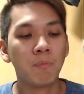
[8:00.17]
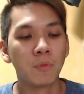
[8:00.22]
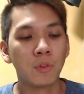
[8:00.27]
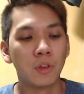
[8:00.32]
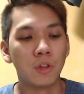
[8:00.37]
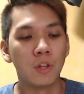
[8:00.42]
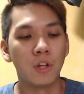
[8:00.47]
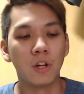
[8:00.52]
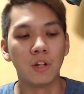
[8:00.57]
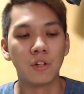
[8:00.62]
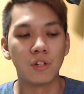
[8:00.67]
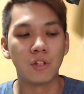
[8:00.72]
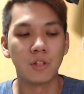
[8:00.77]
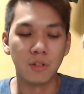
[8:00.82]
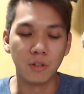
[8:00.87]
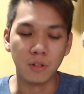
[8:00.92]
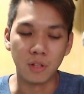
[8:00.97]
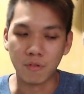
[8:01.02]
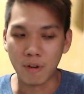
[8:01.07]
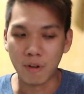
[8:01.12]
The
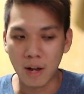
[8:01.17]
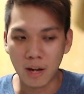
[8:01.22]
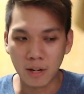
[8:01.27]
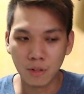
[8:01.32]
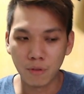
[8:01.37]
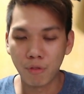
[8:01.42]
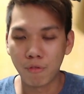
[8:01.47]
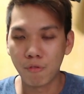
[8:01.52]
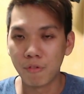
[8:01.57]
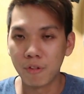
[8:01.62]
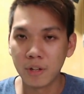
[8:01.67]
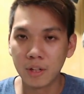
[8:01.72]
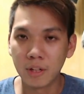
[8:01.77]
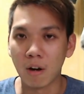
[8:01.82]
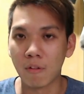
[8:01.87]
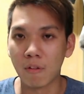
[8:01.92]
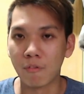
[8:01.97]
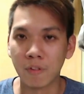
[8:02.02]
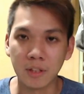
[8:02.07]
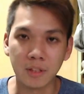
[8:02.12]
other 3
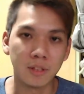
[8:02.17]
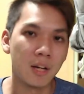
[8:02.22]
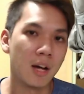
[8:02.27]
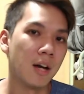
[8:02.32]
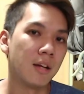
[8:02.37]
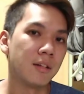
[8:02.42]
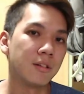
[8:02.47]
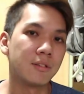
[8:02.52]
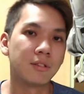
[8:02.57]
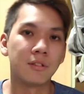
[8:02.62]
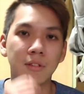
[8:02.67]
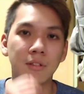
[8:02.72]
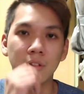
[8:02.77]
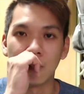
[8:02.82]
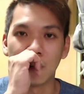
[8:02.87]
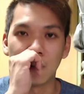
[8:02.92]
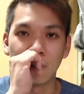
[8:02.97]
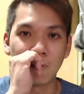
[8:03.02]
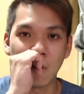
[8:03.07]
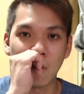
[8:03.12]
graphics cards,
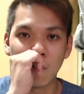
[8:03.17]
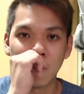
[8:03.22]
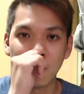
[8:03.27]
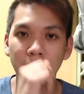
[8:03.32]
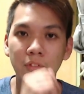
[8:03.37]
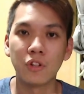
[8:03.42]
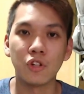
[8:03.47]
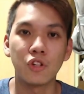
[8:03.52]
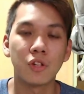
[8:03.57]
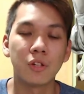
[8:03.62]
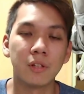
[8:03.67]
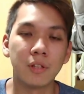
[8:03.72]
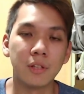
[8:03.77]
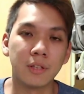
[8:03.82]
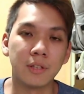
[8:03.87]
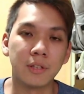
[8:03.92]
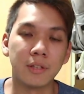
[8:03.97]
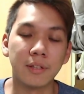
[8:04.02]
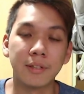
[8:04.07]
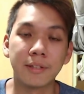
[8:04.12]
the driver version
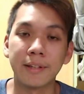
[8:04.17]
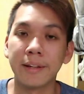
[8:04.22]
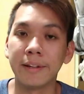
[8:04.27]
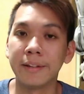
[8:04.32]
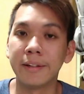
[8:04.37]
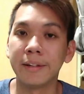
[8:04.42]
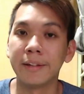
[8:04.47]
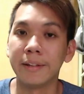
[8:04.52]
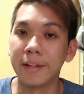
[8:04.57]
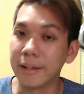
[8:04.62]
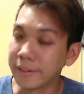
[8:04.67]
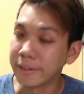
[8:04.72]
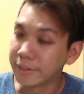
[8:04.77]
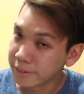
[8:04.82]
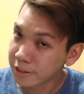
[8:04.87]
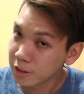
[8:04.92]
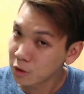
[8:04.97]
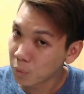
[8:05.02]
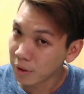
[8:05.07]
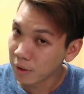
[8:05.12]
is the standard
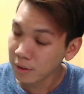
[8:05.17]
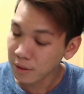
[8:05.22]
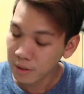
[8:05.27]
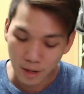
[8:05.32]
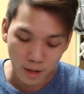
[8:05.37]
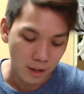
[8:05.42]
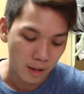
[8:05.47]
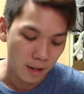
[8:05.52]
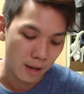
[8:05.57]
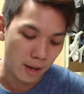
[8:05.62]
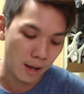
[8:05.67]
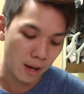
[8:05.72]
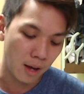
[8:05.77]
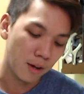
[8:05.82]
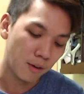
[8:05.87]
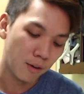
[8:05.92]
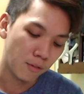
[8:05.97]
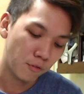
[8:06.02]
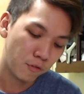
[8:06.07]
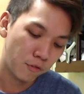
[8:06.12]
latest one
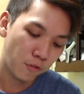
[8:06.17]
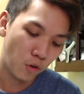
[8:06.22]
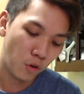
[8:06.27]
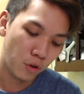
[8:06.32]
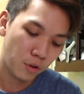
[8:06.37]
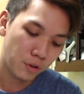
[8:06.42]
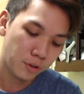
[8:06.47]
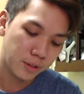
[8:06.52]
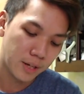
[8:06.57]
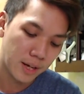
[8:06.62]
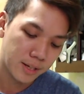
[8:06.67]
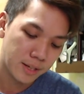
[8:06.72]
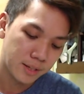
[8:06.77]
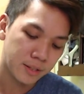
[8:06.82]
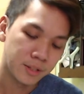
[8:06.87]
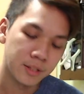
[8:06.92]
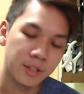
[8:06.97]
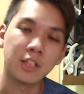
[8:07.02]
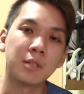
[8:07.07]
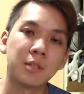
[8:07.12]
at
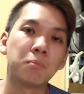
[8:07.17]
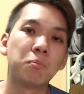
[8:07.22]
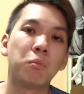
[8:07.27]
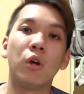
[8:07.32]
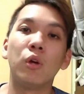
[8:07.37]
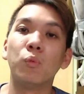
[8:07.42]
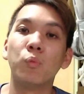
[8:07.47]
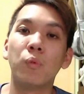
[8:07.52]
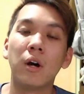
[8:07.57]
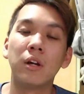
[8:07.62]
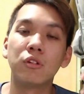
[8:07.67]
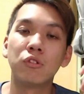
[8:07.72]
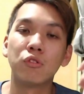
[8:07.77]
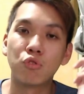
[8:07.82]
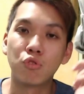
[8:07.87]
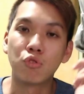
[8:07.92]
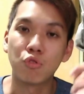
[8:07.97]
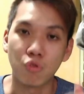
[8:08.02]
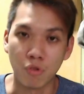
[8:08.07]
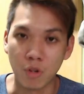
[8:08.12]

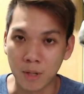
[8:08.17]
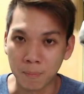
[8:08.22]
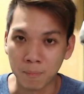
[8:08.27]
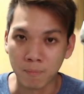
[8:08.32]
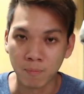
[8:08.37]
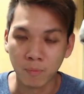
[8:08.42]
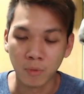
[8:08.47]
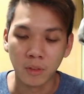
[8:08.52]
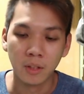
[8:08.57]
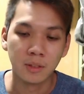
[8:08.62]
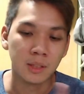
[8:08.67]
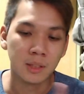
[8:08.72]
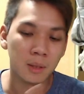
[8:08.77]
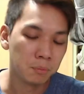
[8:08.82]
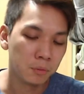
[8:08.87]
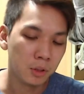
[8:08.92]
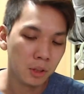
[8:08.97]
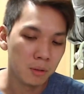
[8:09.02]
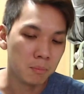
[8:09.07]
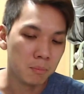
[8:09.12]
496.13.
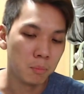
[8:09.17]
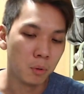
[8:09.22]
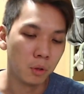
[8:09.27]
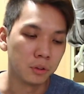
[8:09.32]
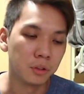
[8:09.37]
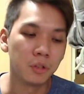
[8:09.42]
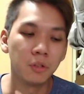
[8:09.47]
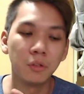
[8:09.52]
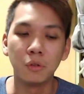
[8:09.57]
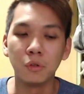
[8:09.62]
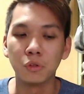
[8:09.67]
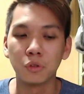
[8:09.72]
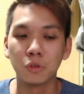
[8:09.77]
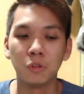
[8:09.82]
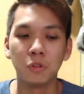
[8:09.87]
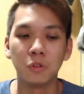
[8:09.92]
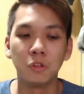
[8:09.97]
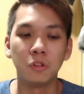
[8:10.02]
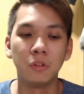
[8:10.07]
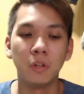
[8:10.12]
Something important
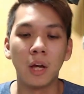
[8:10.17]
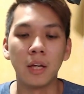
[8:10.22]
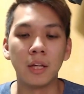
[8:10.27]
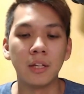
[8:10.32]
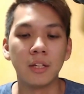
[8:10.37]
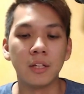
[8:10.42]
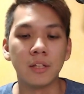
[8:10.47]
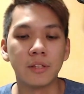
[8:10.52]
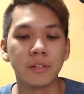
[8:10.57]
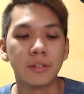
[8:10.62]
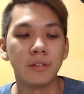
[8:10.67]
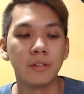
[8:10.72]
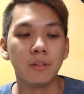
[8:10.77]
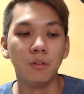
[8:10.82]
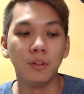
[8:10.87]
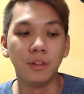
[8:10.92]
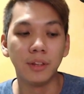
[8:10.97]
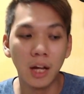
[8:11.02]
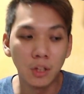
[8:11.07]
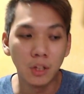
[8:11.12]
also is
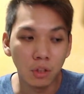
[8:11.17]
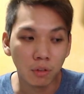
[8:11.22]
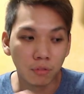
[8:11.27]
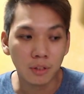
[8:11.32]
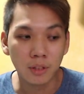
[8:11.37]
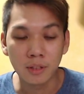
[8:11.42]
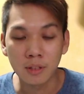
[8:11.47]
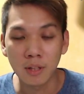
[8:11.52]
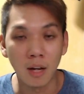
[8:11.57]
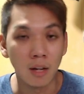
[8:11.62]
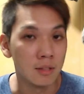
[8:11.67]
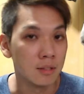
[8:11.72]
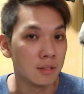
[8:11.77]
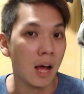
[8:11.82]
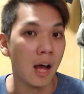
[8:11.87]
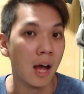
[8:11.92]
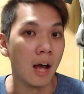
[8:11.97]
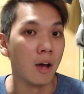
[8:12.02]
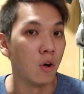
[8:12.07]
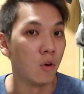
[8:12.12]
none of these cards
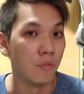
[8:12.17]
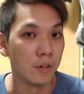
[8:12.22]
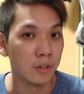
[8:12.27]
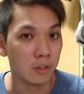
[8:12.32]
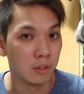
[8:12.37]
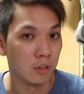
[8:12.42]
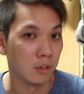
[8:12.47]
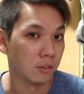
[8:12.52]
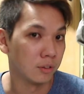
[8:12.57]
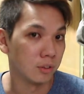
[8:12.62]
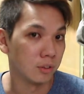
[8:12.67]
are overclocked.